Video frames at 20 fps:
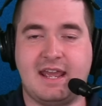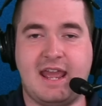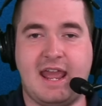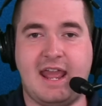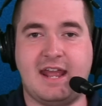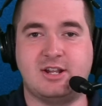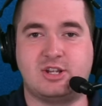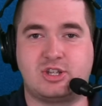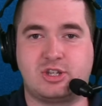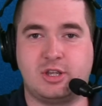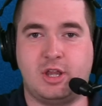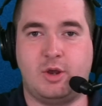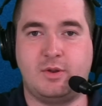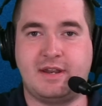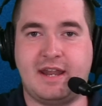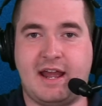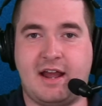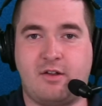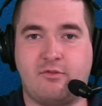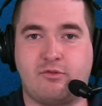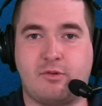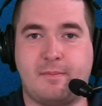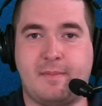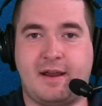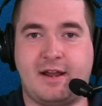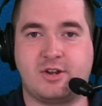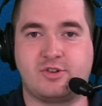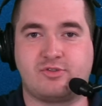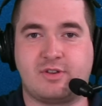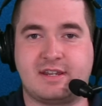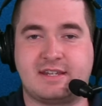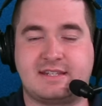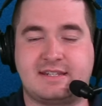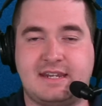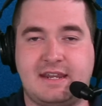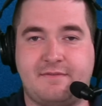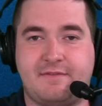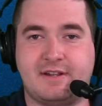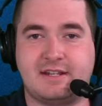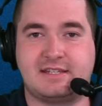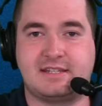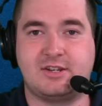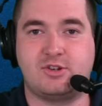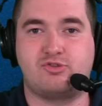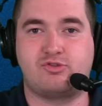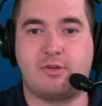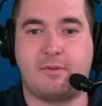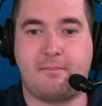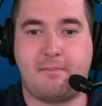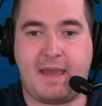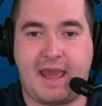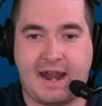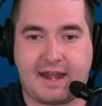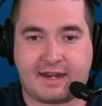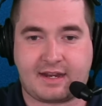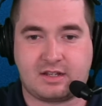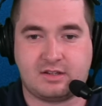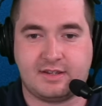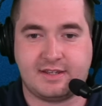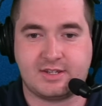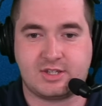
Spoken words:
and slow down Ramondre Stevenson dramatically.